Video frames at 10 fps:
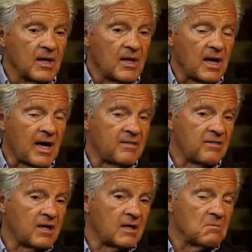I
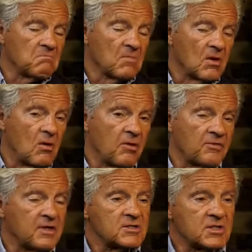think, all
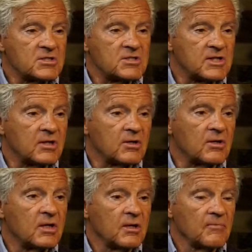things
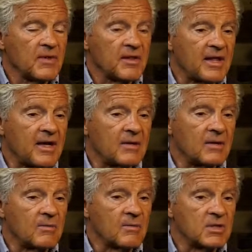considered, that
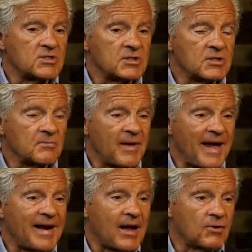wasn't a
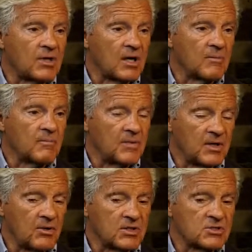bad outcome
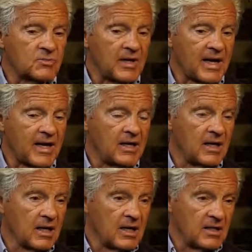because we had
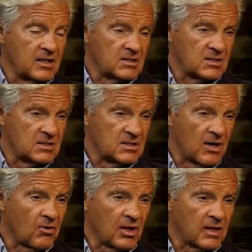this
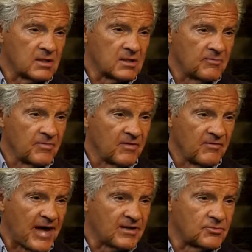derelict
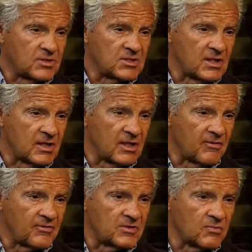factory sitting there
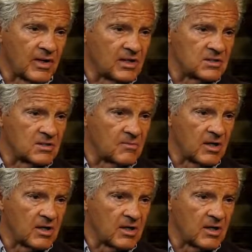for 20 some odd